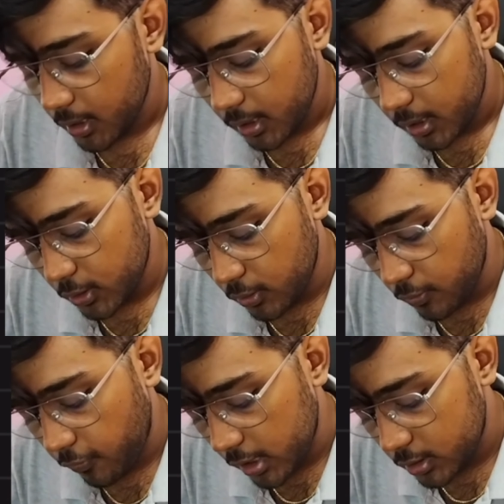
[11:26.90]
So
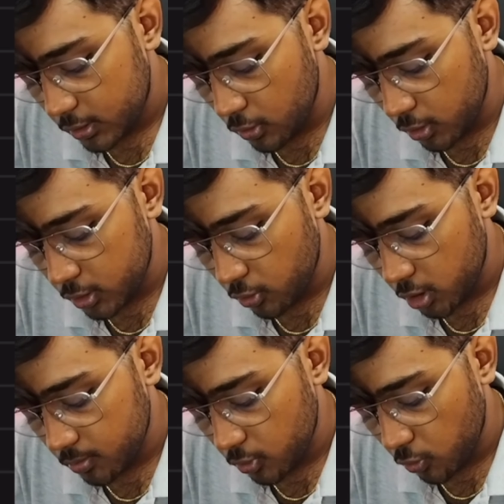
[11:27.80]
fast slow is going to
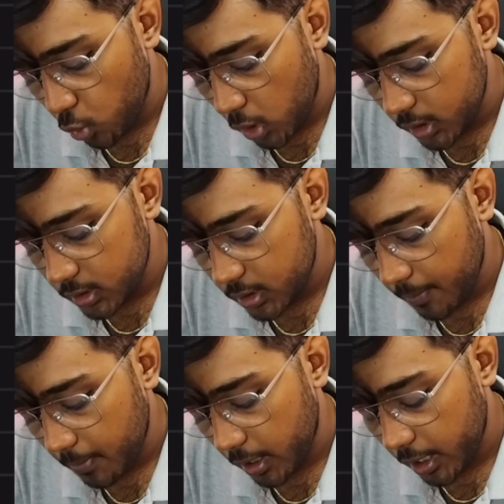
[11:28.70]
move one step
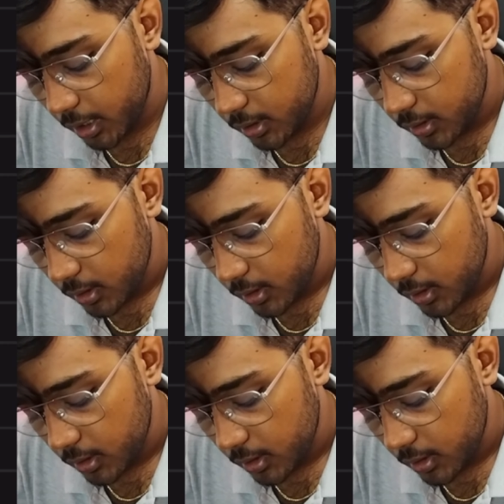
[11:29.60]
ahead.